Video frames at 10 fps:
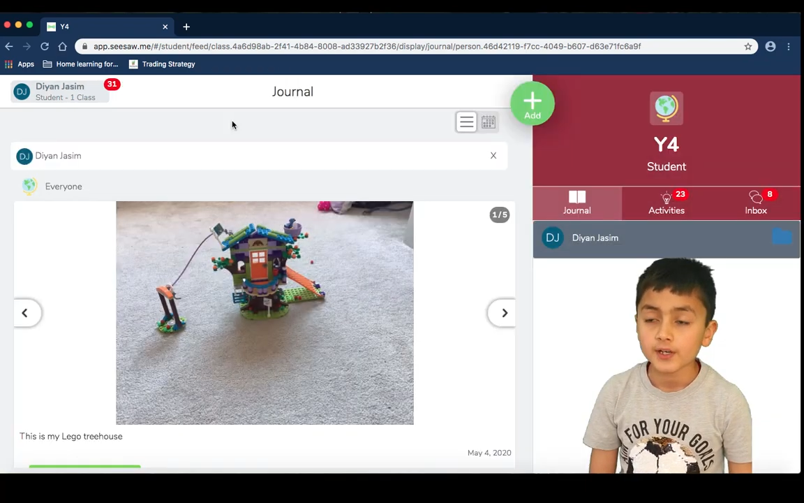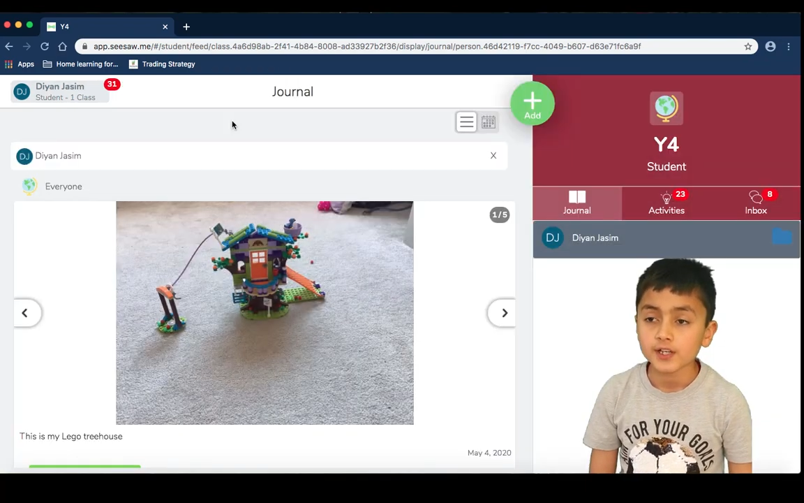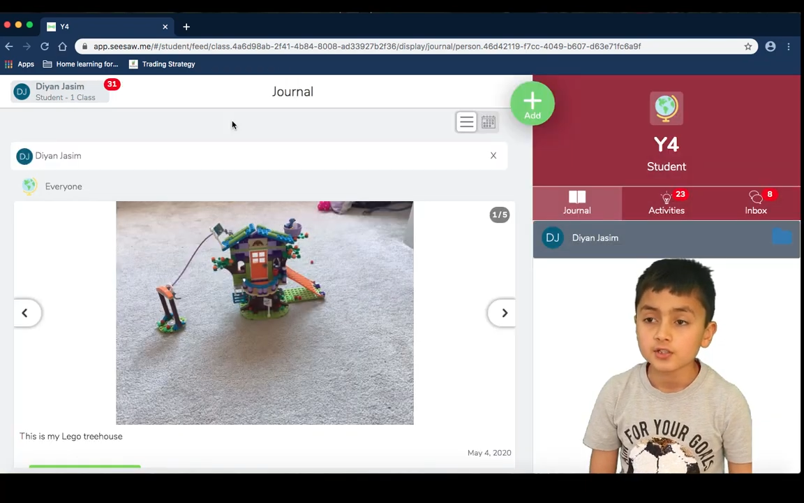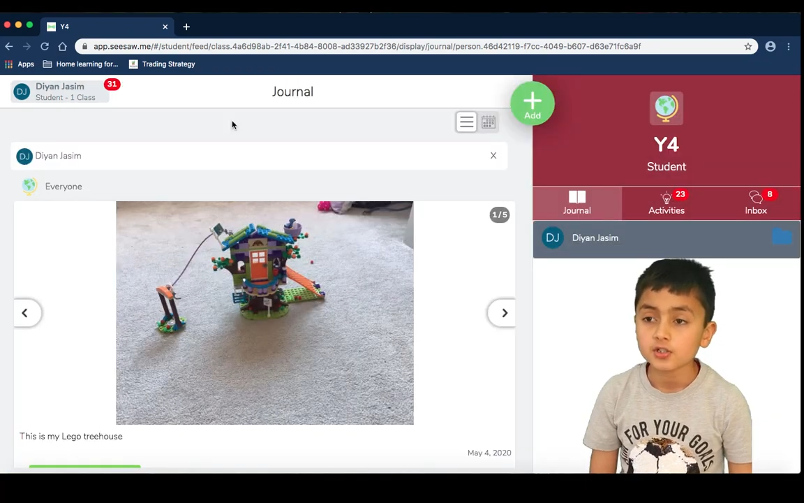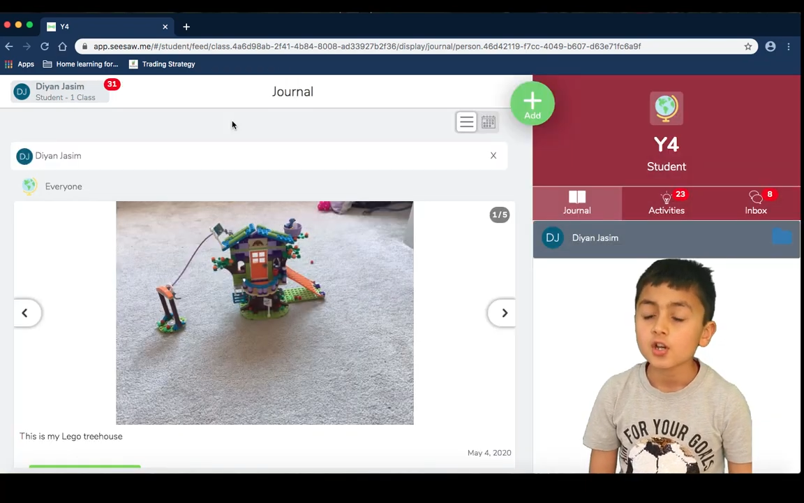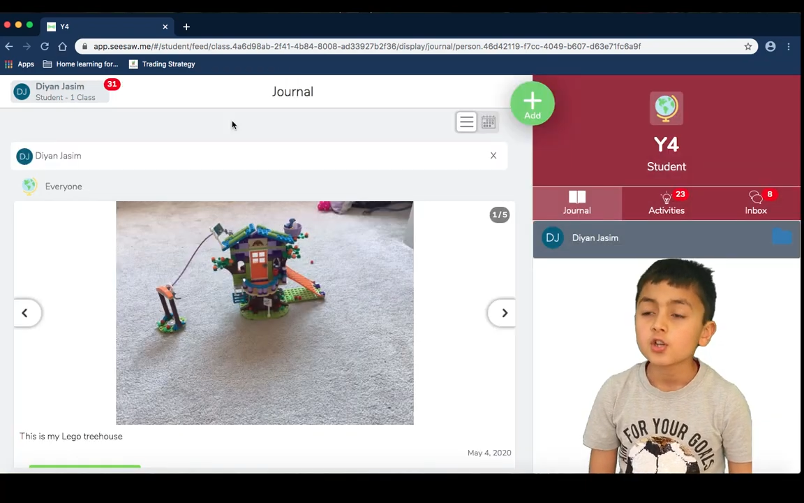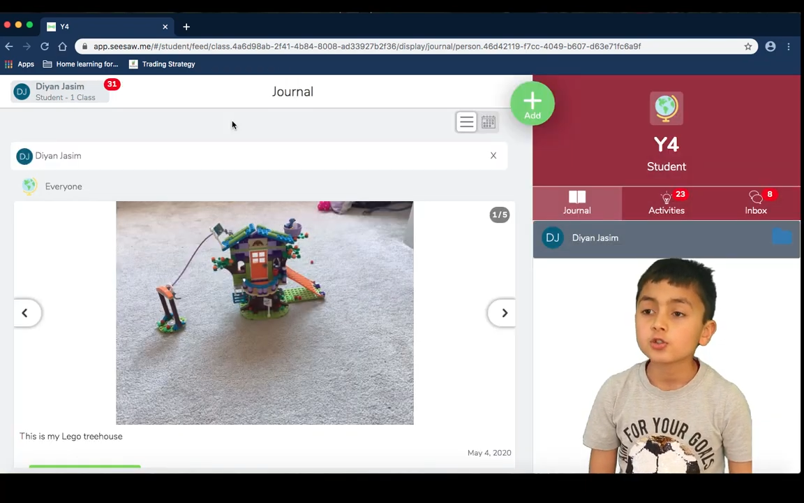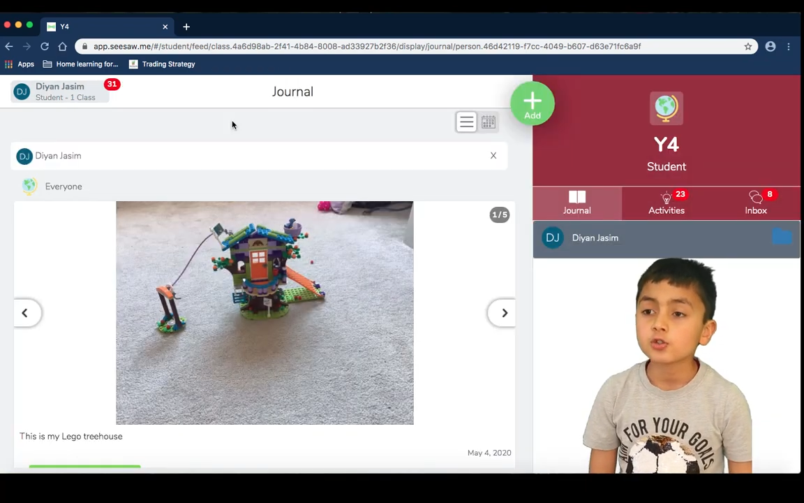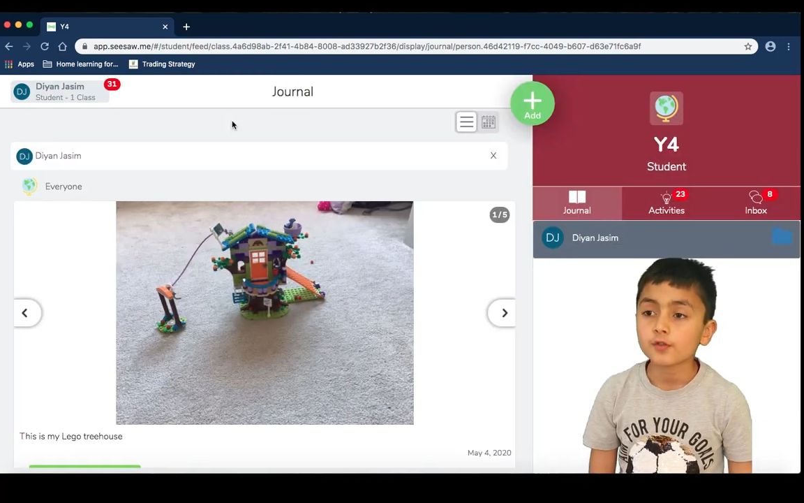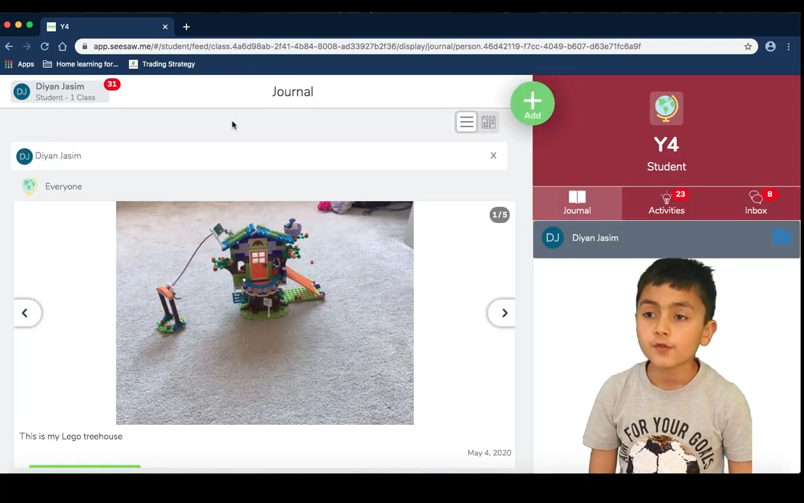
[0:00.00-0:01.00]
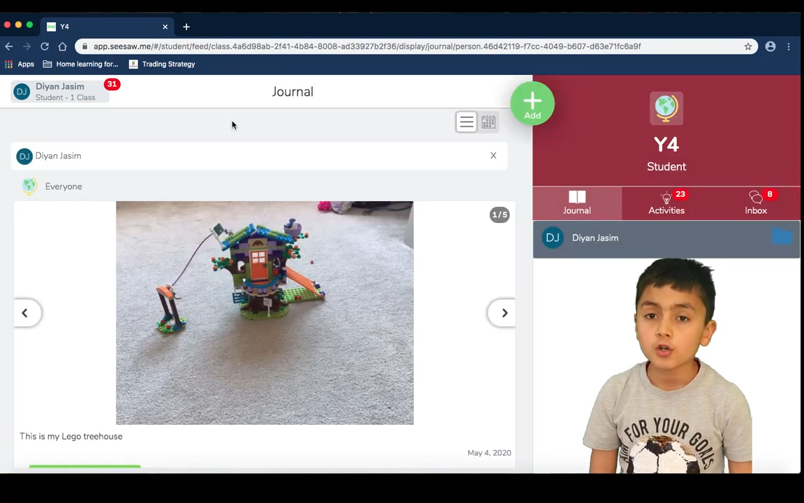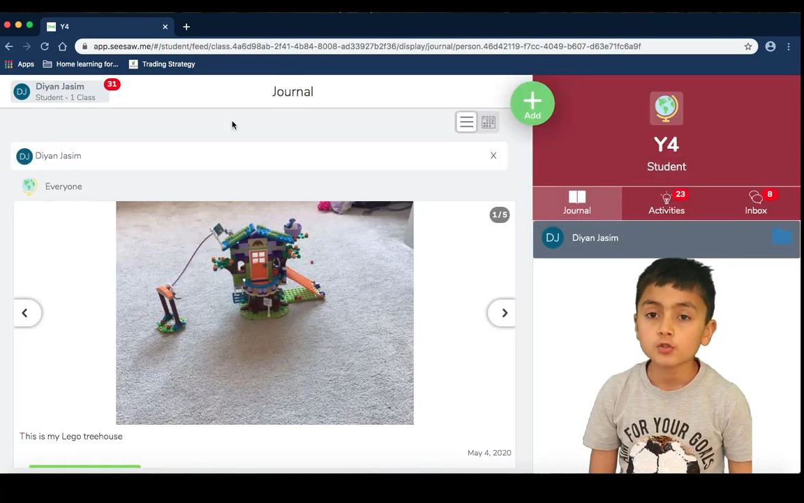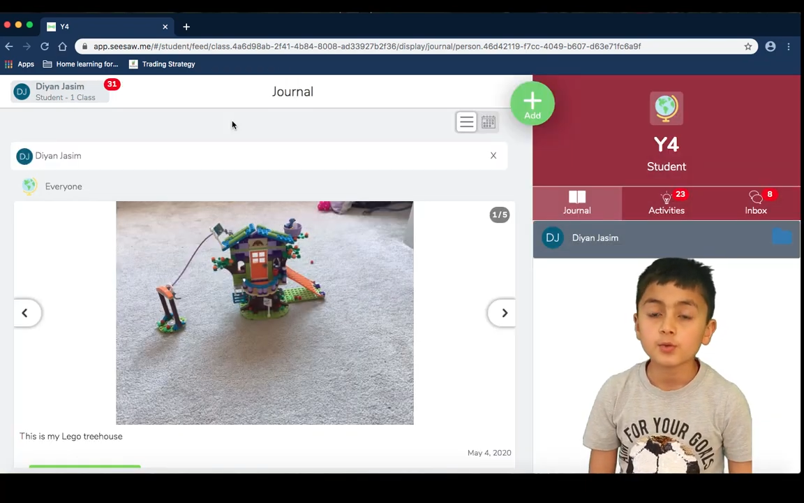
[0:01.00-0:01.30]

page to the folder